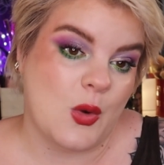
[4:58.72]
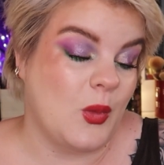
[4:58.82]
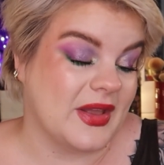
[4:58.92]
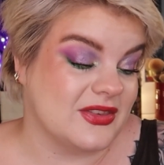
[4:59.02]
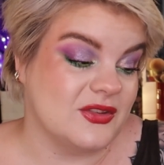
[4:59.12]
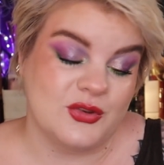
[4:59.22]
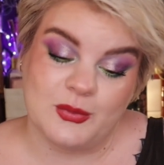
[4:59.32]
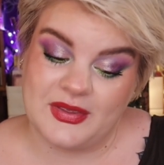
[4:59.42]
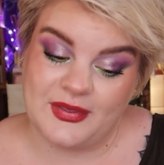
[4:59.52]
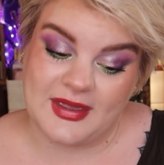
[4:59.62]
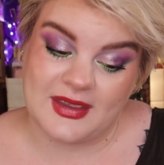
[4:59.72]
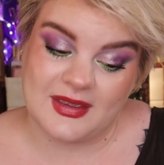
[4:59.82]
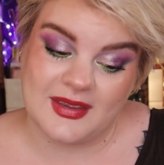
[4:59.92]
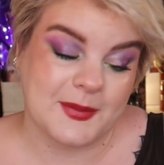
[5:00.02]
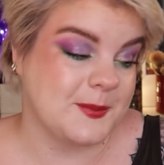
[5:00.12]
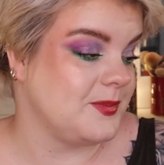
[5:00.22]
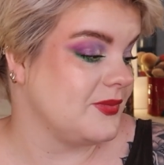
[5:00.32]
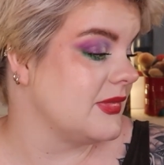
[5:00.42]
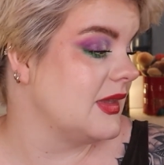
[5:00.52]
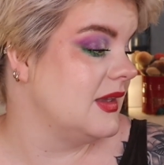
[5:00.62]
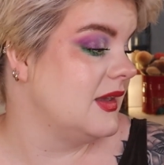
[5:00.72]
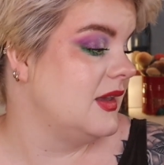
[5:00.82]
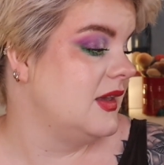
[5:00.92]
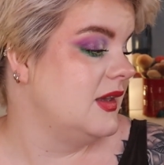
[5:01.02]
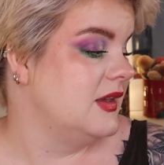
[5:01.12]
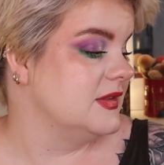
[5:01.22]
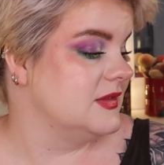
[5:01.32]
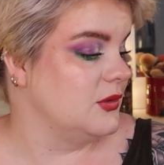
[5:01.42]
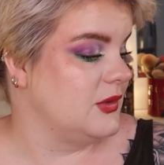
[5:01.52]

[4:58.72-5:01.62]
What do we think? So